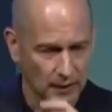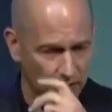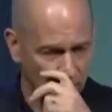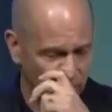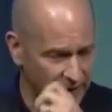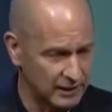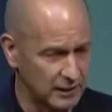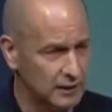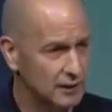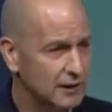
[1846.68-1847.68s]

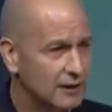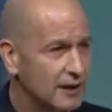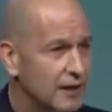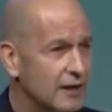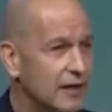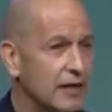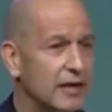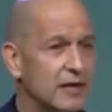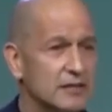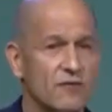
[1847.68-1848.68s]
Randy
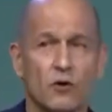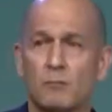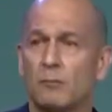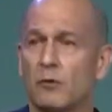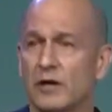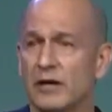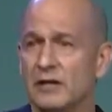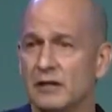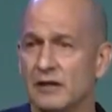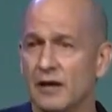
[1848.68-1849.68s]
is a former
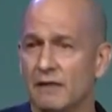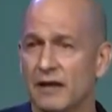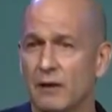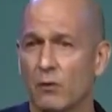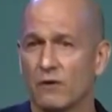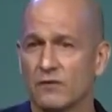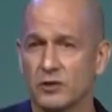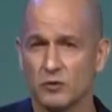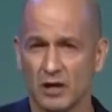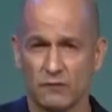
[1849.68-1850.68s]
Marine, then he worked for the
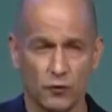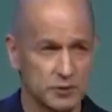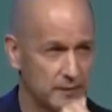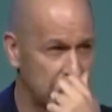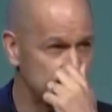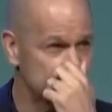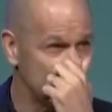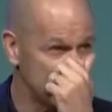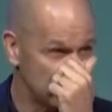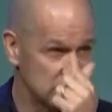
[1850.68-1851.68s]
Drug Enforcement
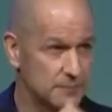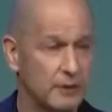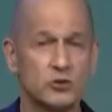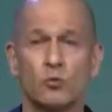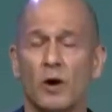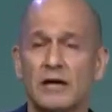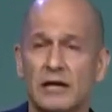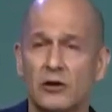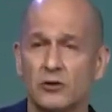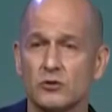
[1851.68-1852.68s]
Agency, then spent 20
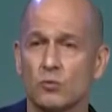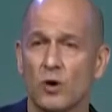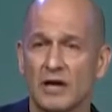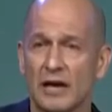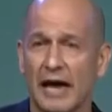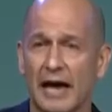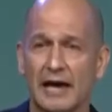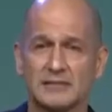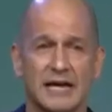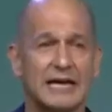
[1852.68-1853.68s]
years working
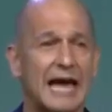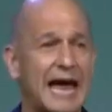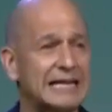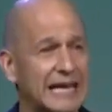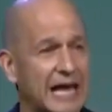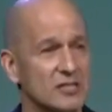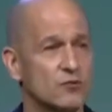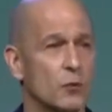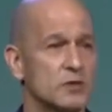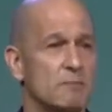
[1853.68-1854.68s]
as a gang task
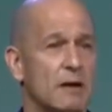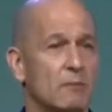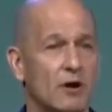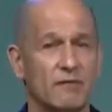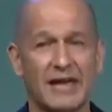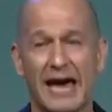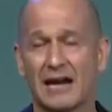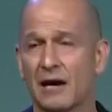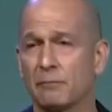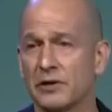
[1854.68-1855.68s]
force member of the
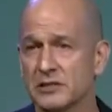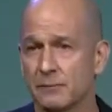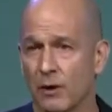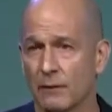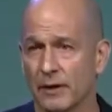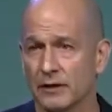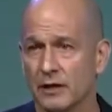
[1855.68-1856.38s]
Anaheim Police Department.